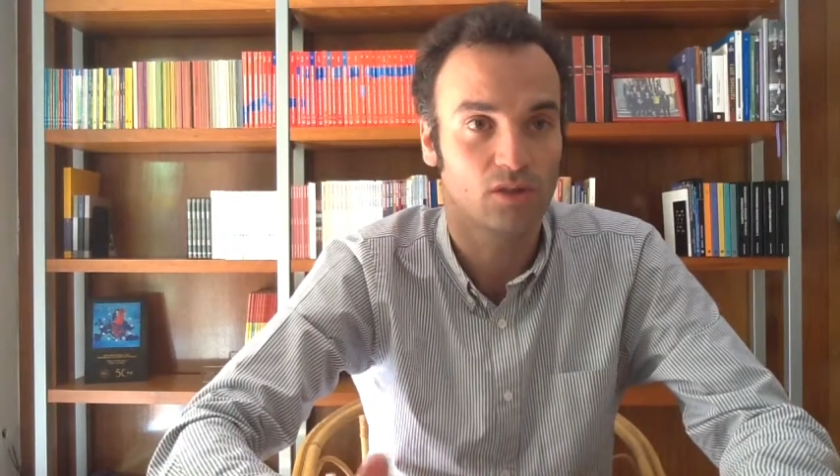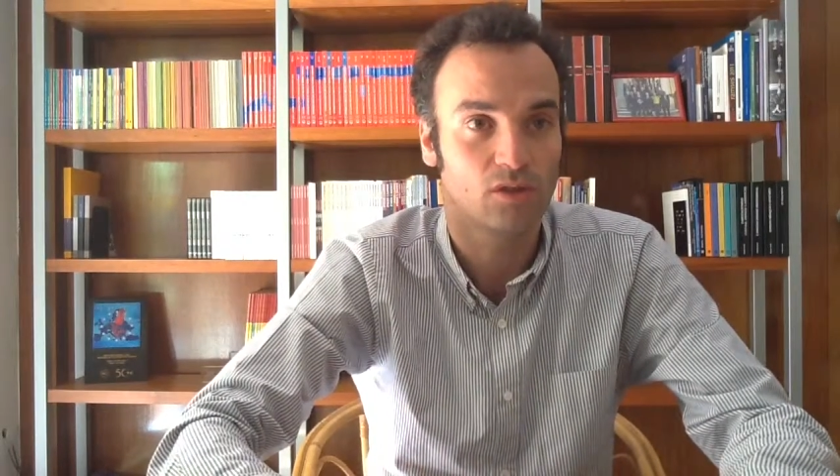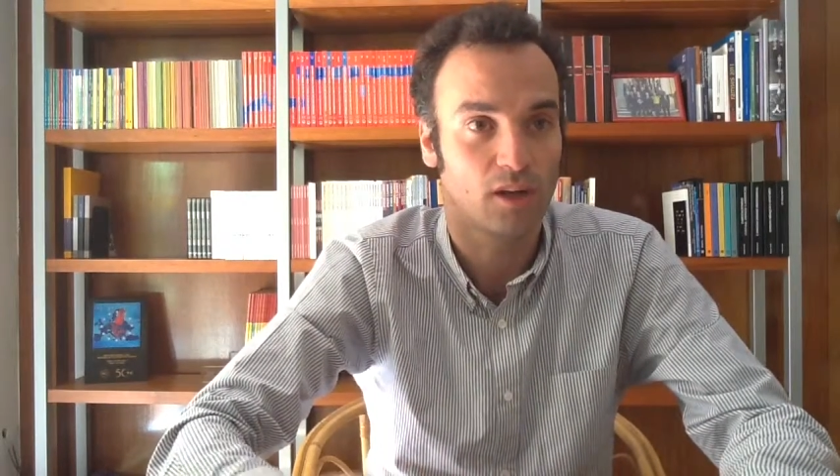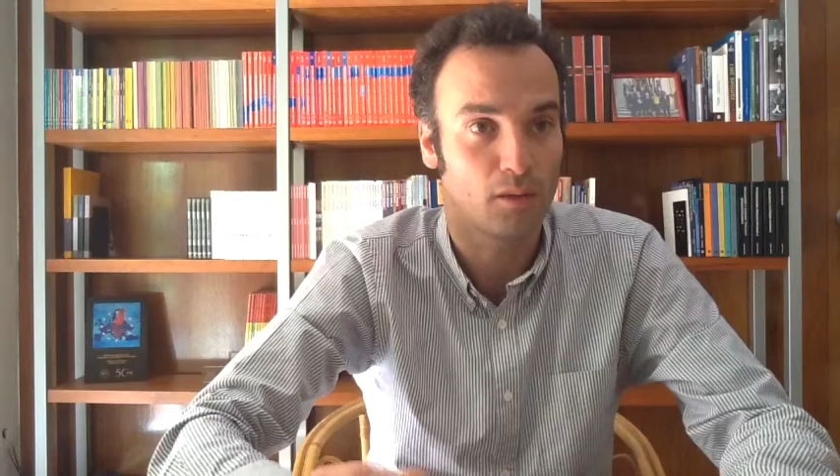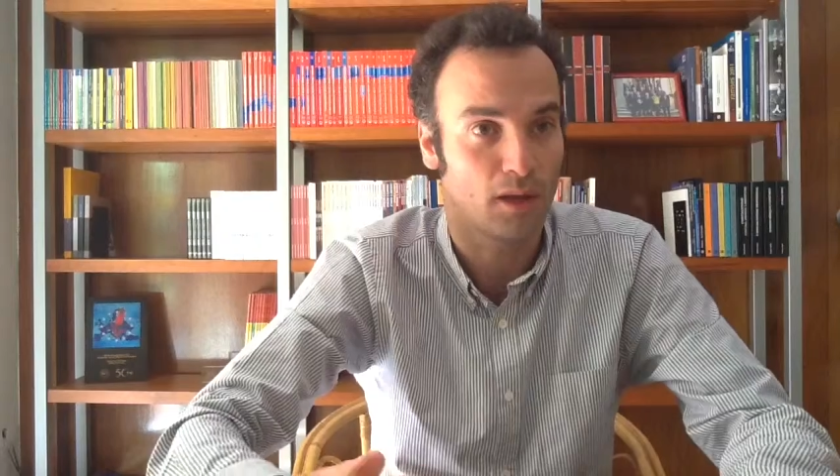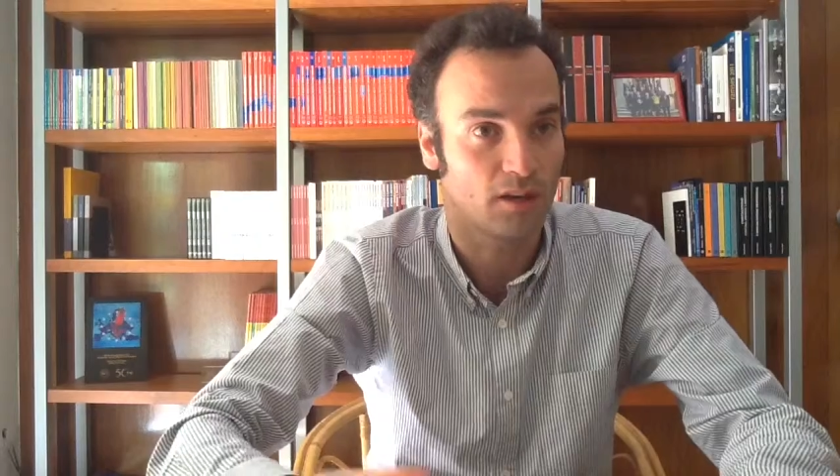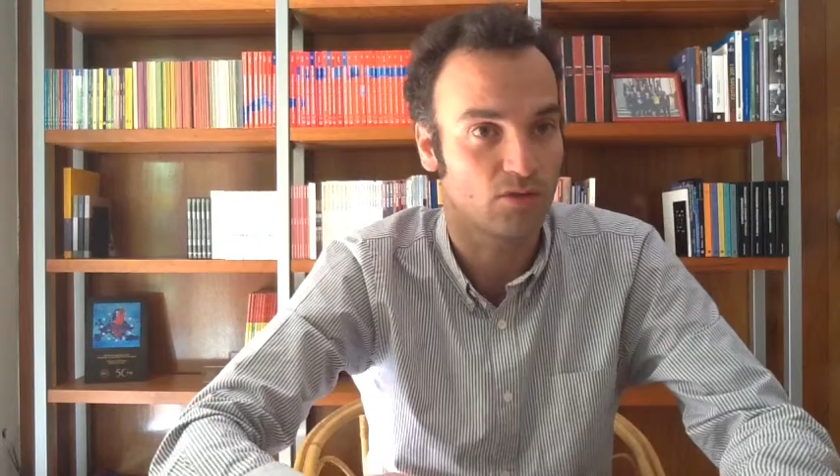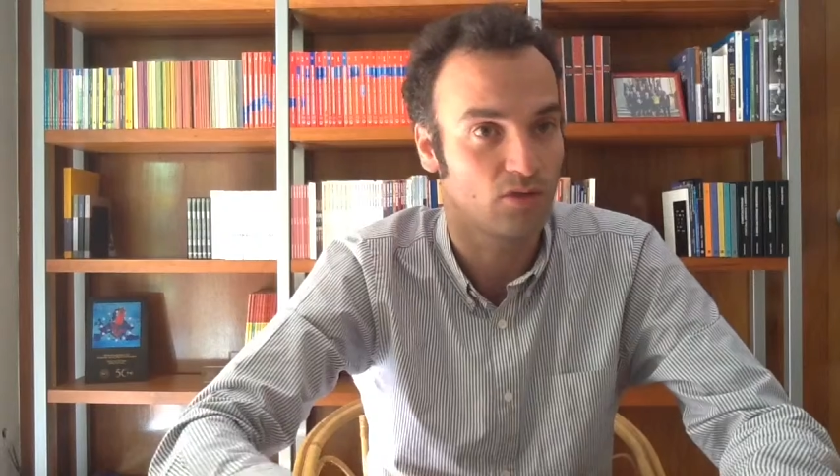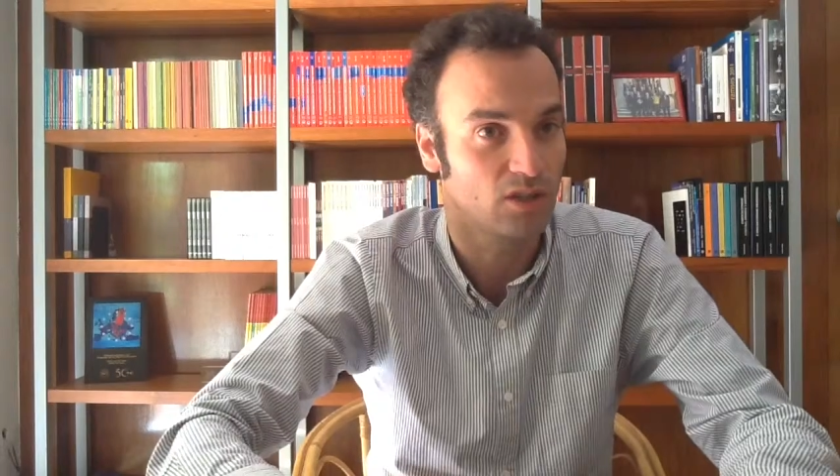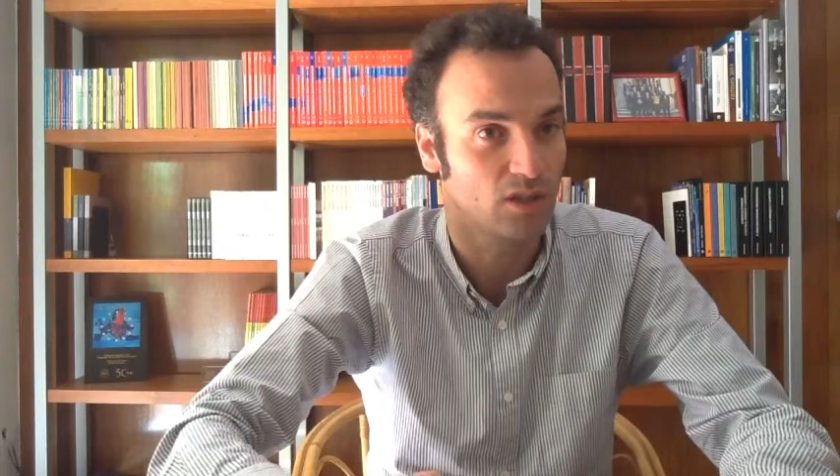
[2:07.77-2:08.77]
UK thanks
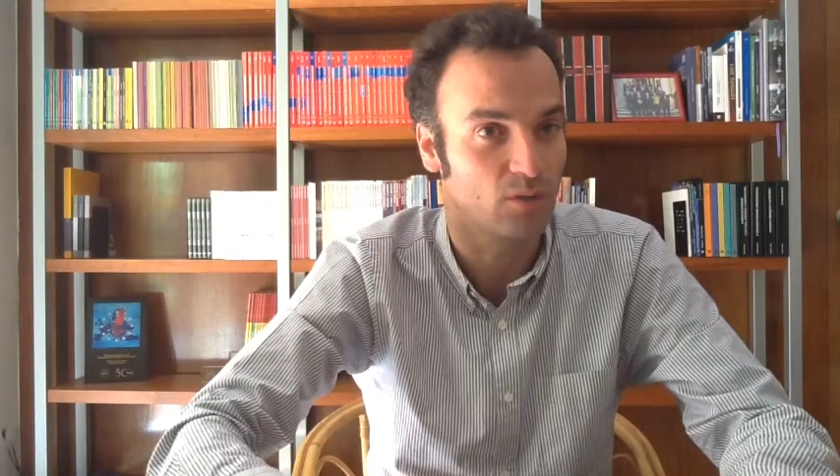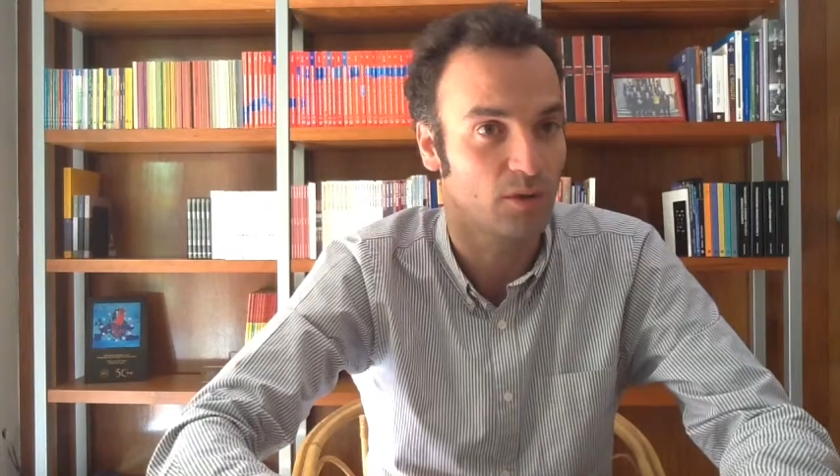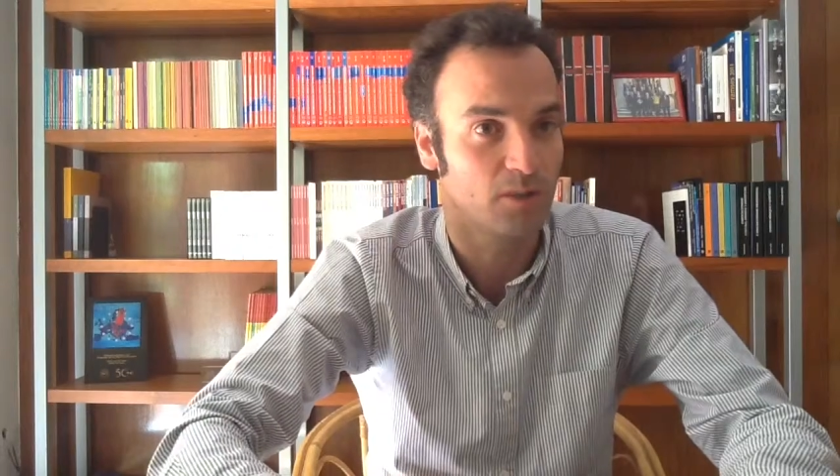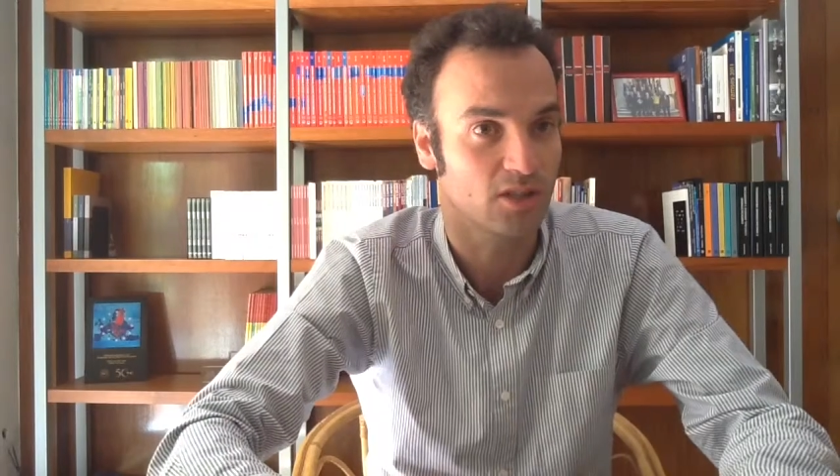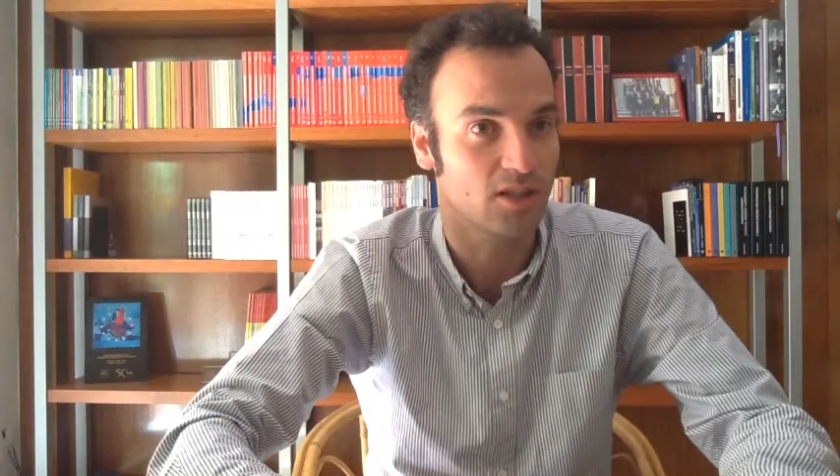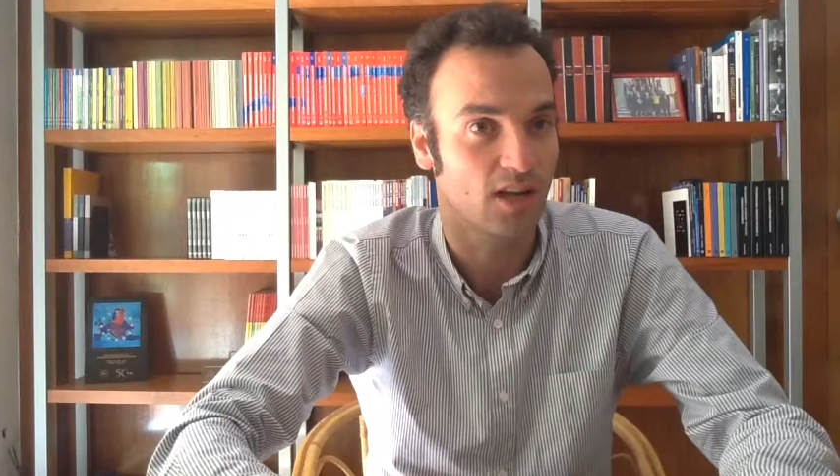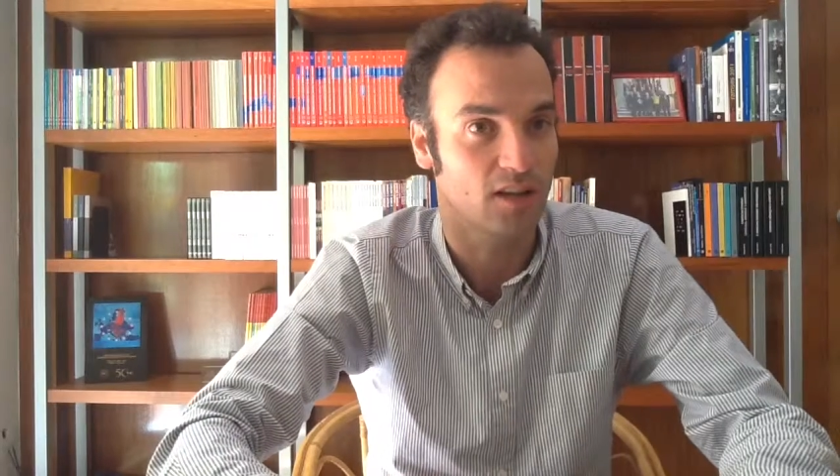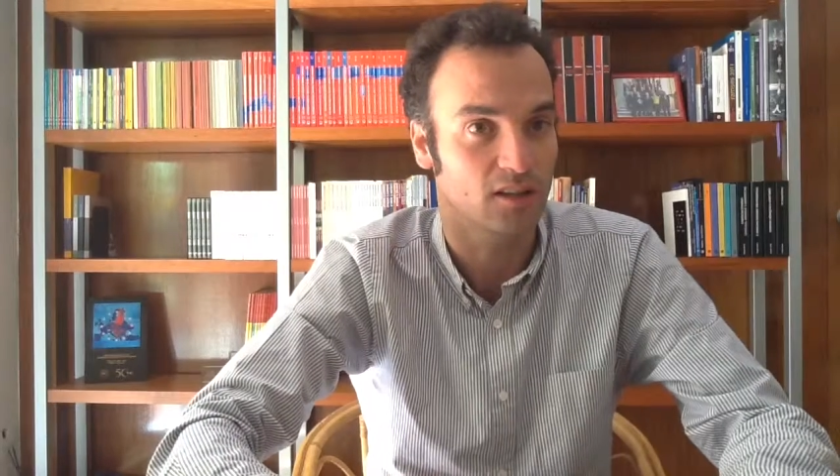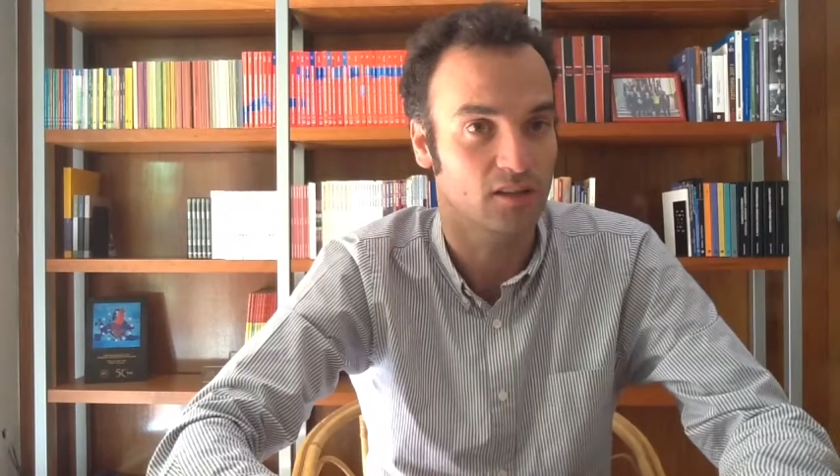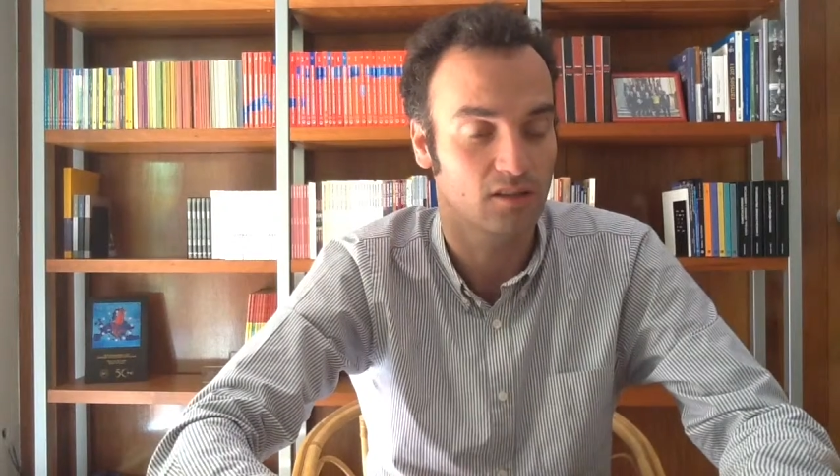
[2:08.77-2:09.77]
to these agreements signed